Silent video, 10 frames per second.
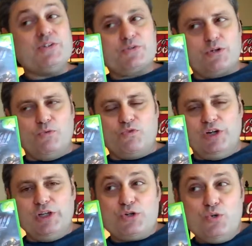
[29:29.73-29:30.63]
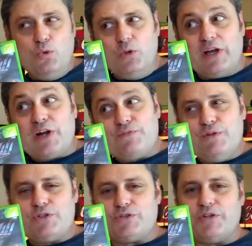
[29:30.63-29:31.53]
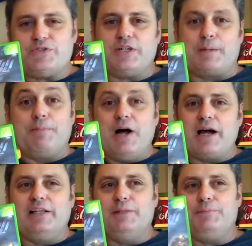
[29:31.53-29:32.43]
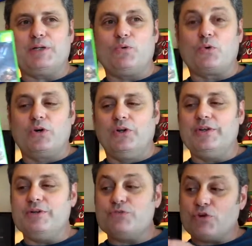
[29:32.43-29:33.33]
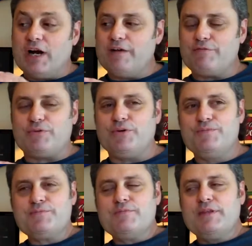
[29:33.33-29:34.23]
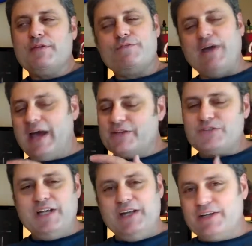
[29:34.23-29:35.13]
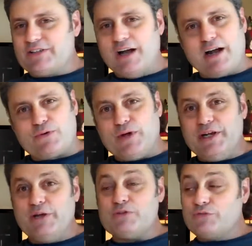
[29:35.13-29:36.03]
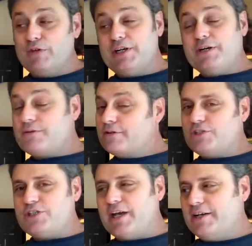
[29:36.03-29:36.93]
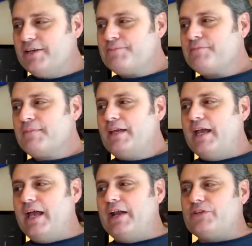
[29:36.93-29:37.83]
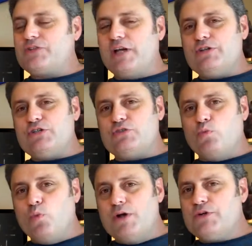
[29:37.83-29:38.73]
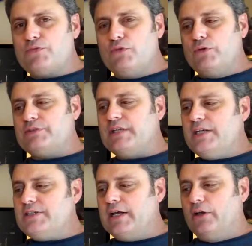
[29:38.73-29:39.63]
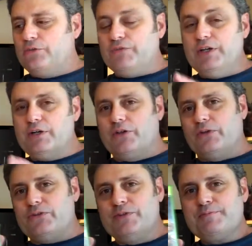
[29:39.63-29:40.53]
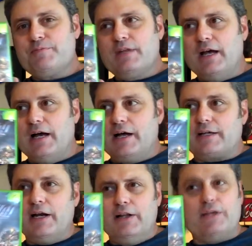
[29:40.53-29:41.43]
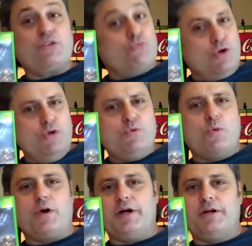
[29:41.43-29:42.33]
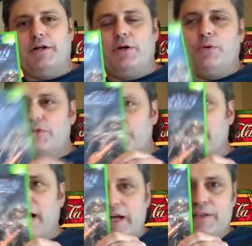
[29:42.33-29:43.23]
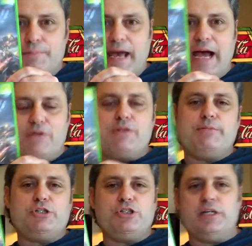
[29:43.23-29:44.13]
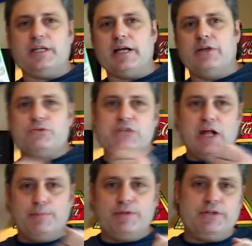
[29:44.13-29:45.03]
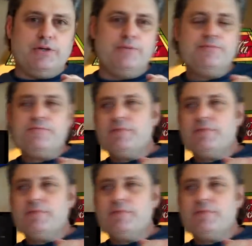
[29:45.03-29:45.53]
This really cool kind of futuristic apocalyptic world that you drive through. Fascinating talk radio. It's funnier than shit. And it's got just wonderful detailed vehicles. Uh, kind of like the Road Warrior, you know, where there's a guy in the back with a machine gun who's helping you.